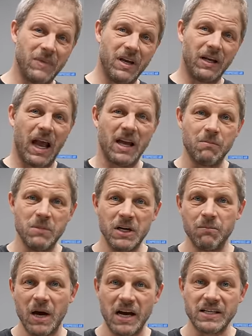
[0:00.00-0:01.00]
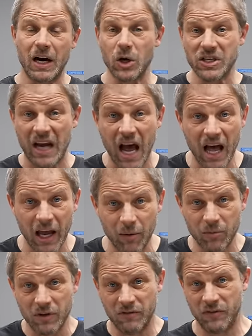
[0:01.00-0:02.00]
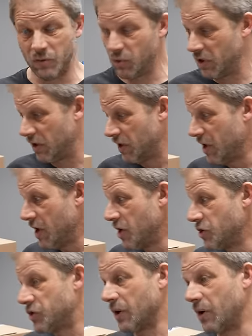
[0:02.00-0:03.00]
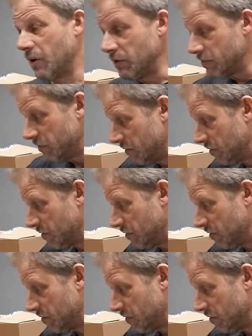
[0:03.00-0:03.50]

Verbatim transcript: and kind of minimize our time, if you will? So